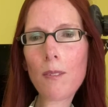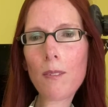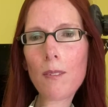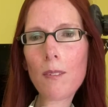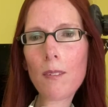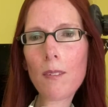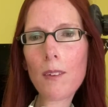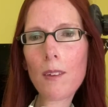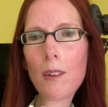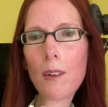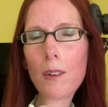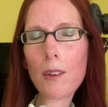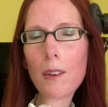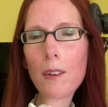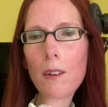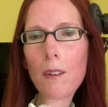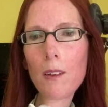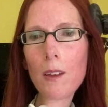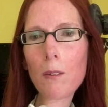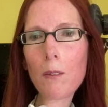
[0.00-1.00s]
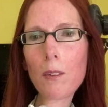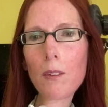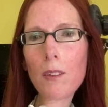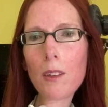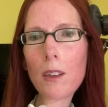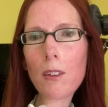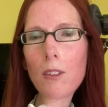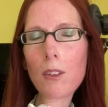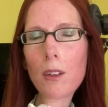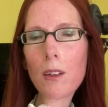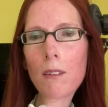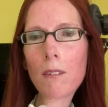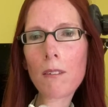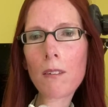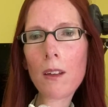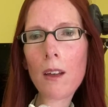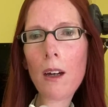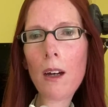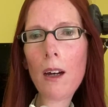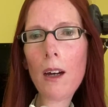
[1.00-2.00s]
not a Collingwood t-shirt."
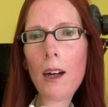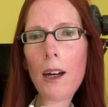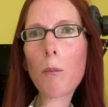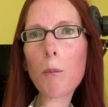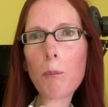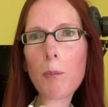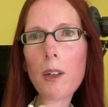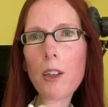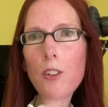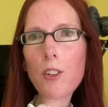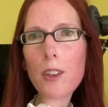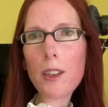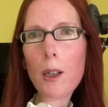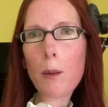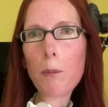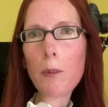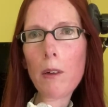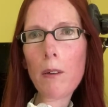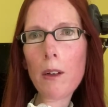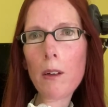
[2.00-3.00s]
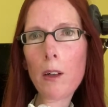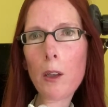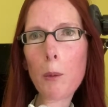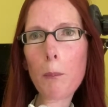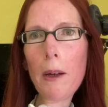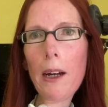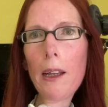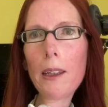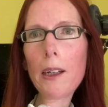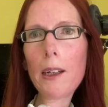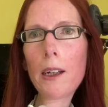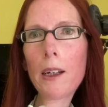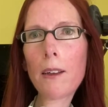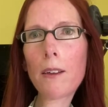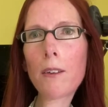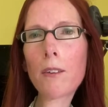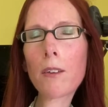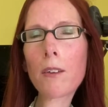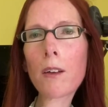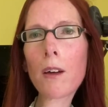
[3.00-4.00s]
But she kept going on about it, and
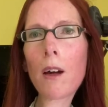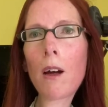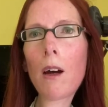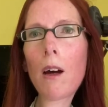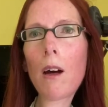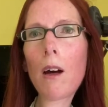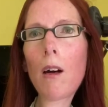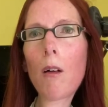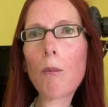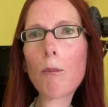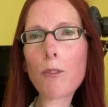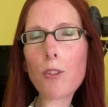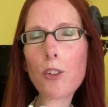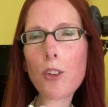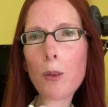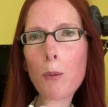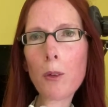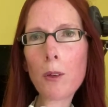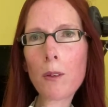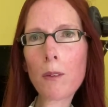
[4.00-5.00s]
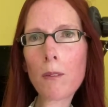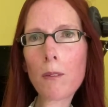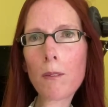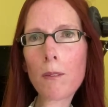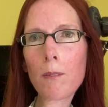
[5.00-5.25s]
she wouldn't